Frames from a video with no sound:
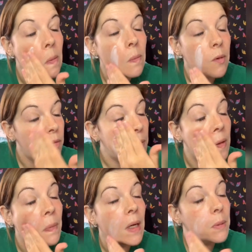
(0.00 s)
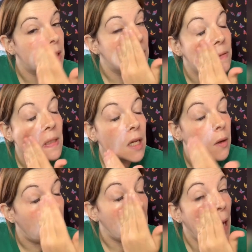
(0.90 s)
But for the purpose of this video,
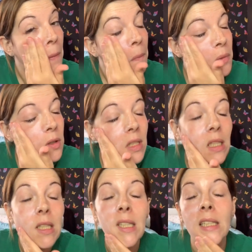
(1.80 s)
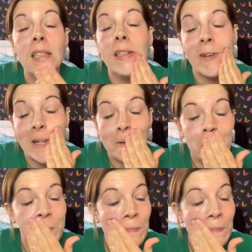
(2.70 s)
I am using the CC cream.